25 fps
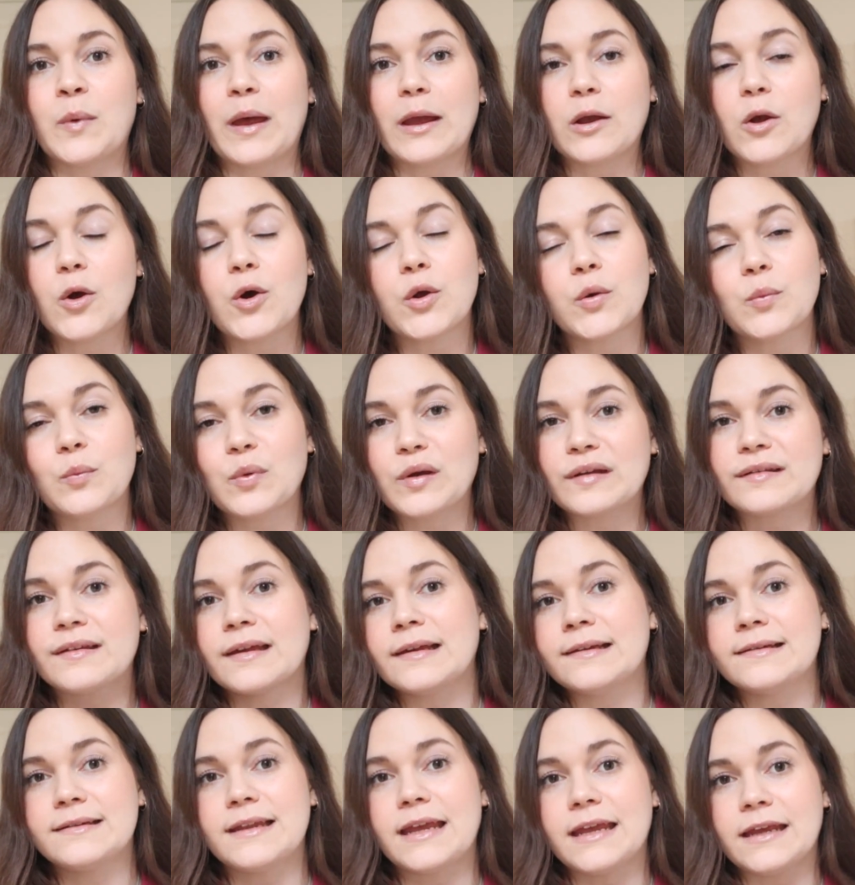back on because
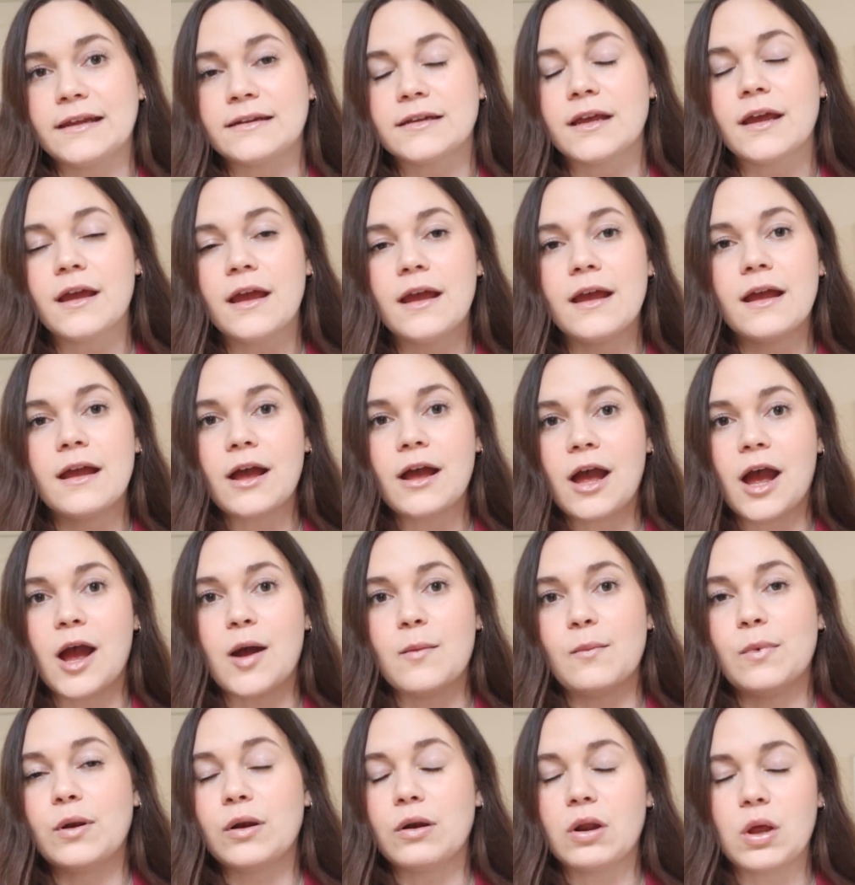I stayed
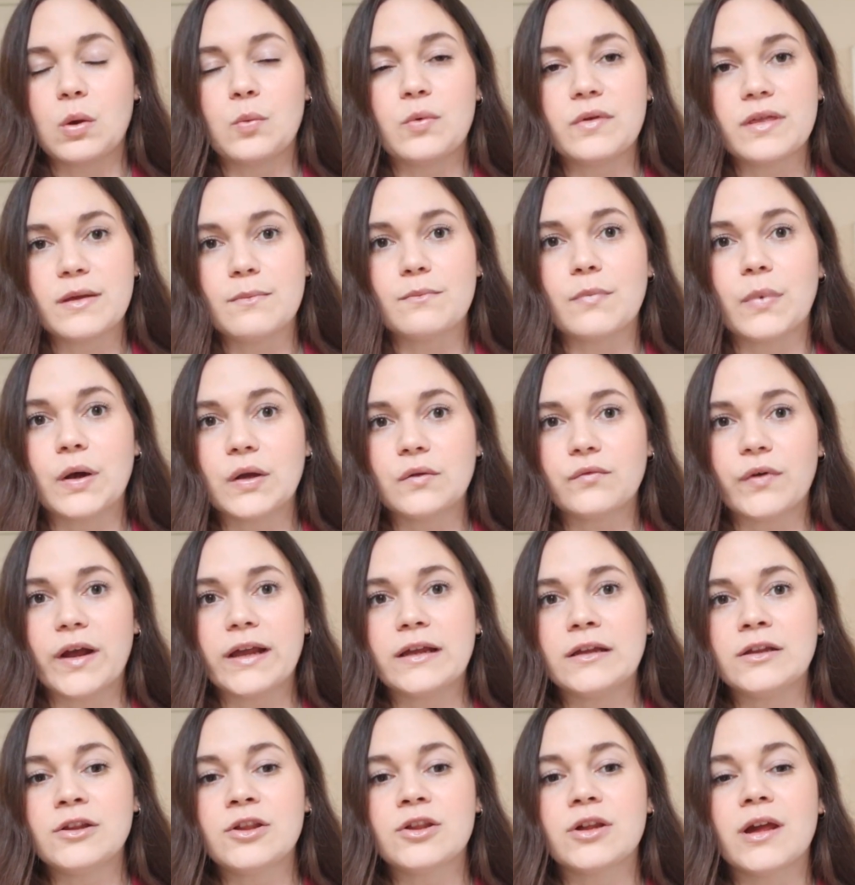um, low within my
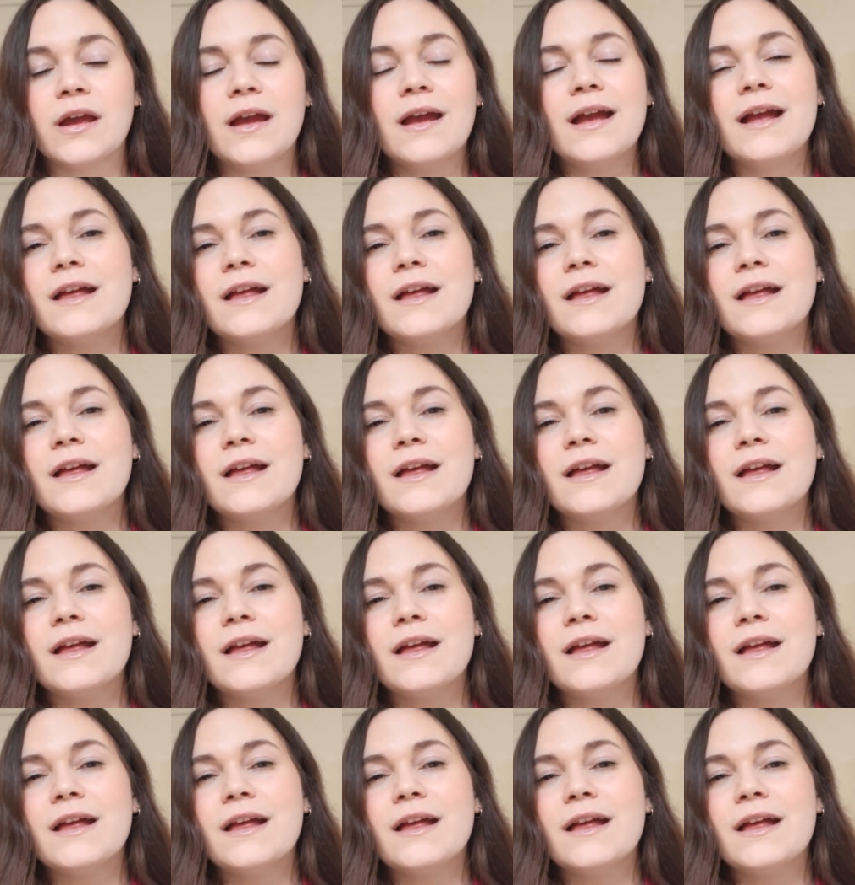range,